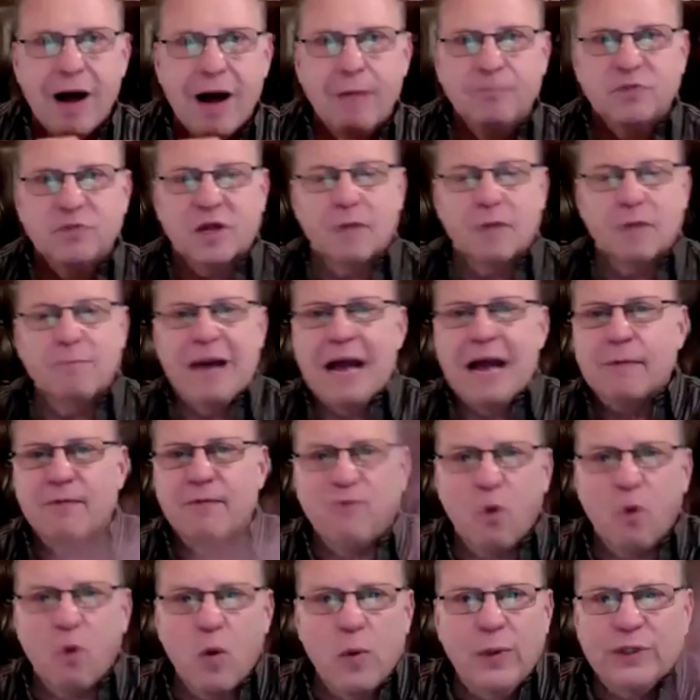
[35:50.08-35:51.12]
back before we
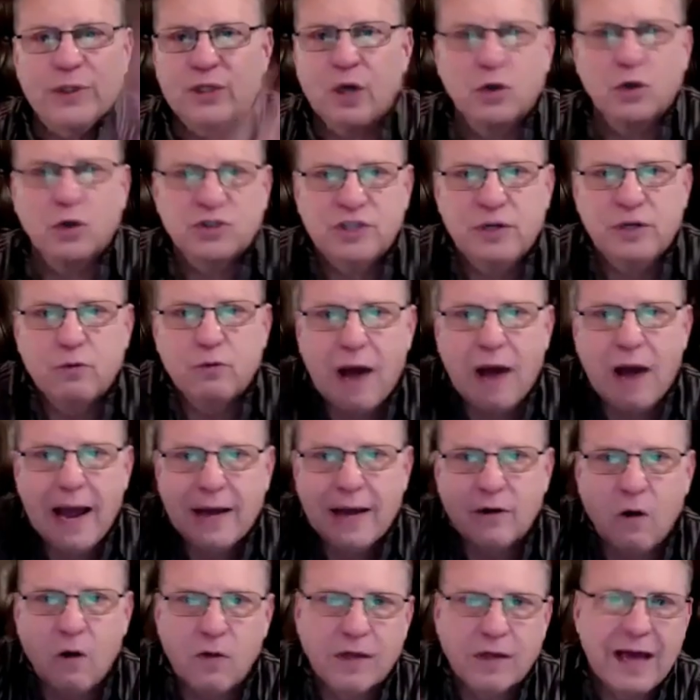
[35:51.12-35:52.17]
went to go see Wright and
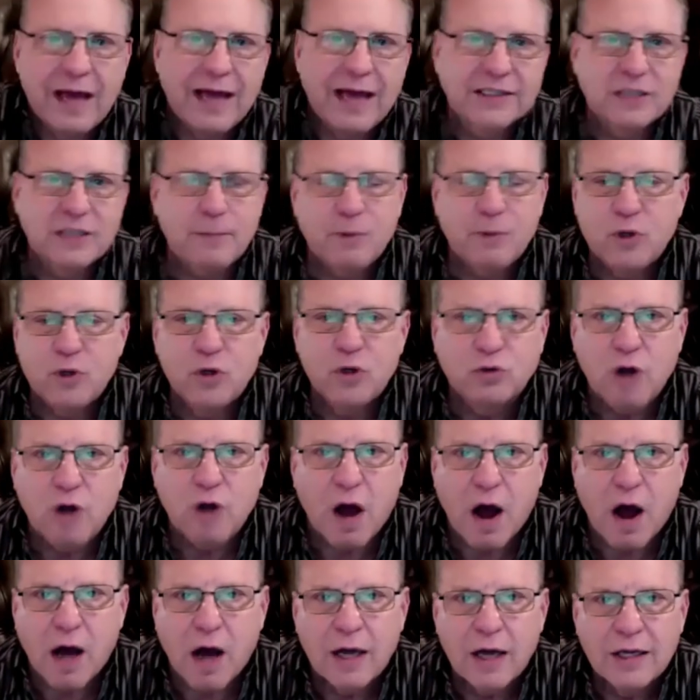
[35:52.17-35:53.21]
all the guys up in Utah.
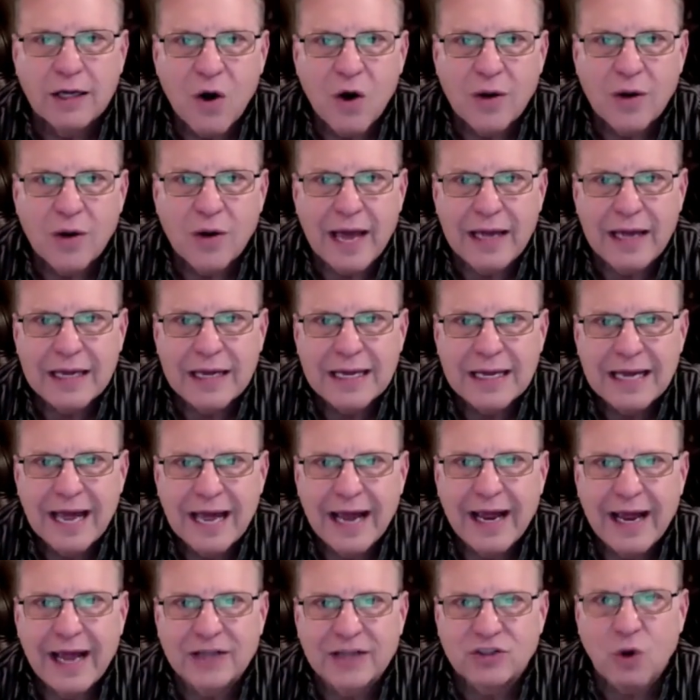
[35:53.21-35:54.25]
Okay.
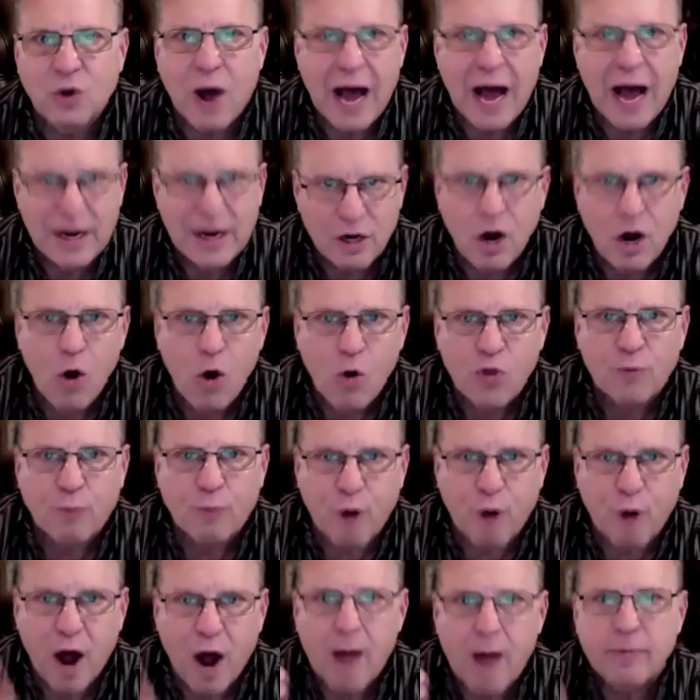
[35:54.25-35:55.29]
And so I know the
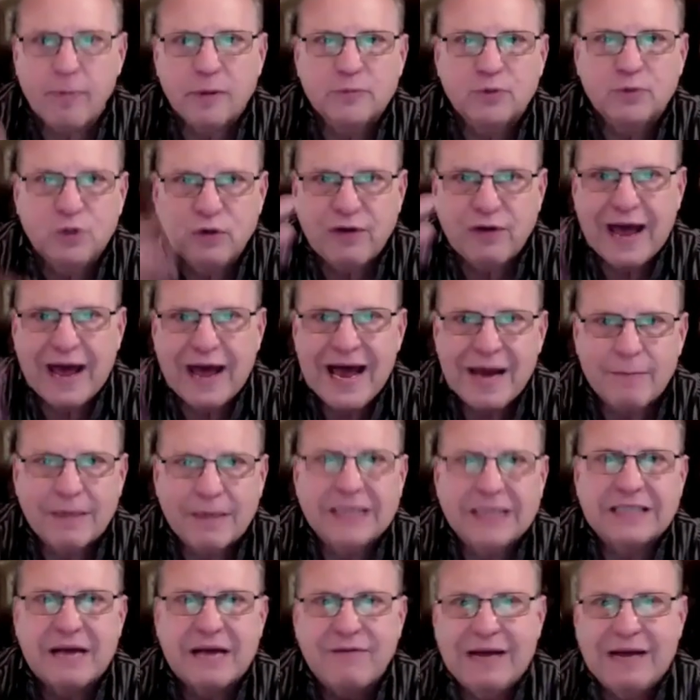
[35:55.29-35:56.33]
problems you've had because
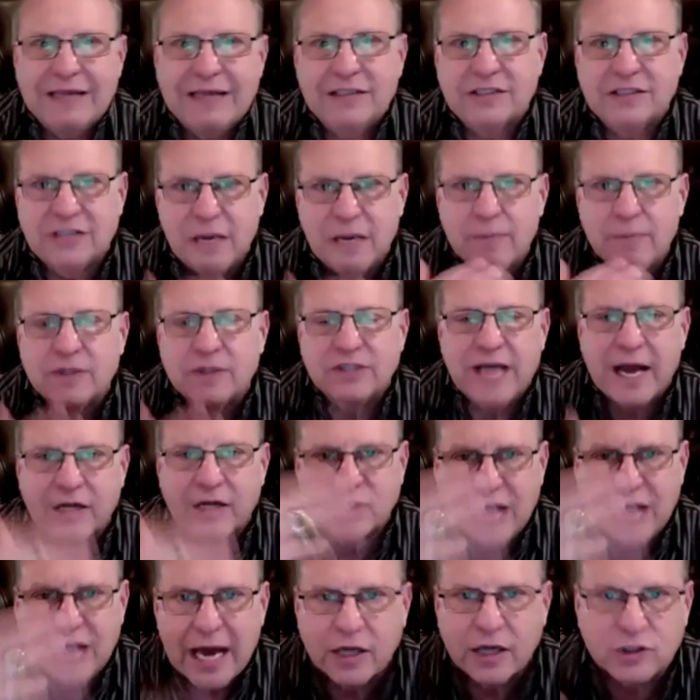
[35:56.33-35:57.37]
I've had the same exact
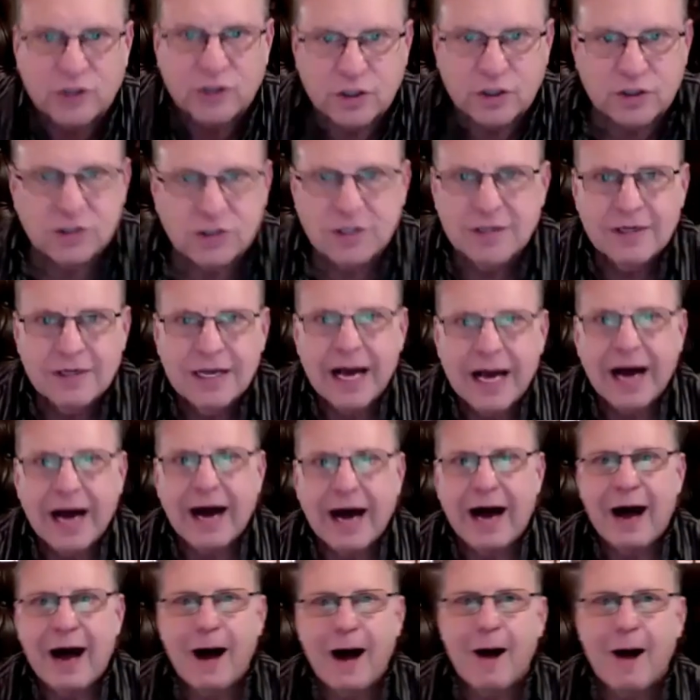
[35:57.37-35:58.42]
challenges.
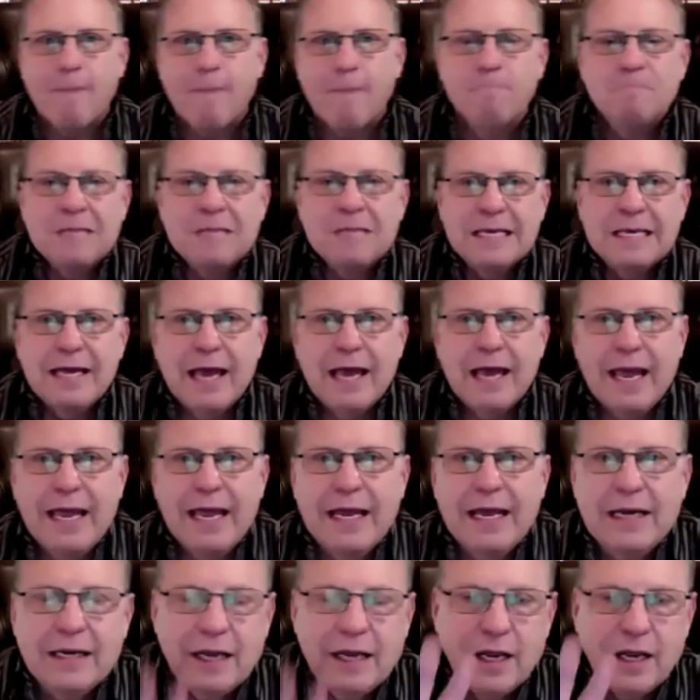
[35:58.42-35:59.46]

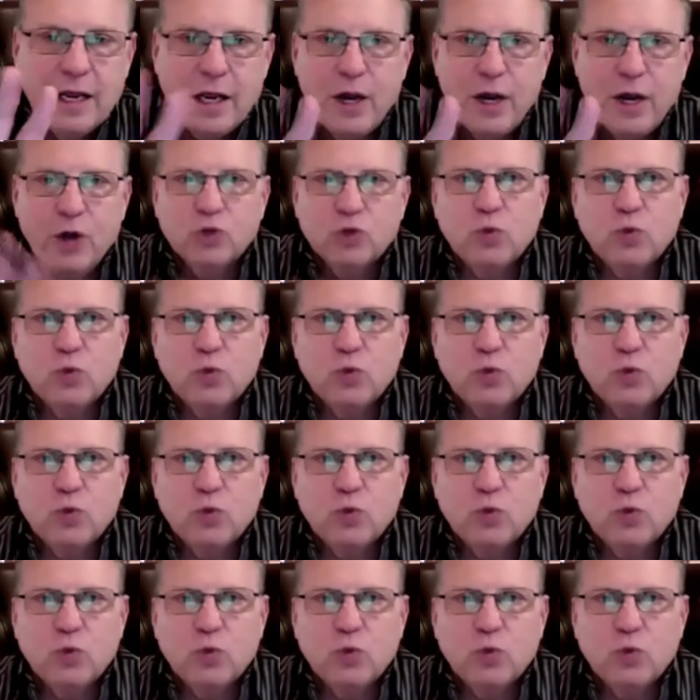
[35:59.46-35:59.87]
And here's what I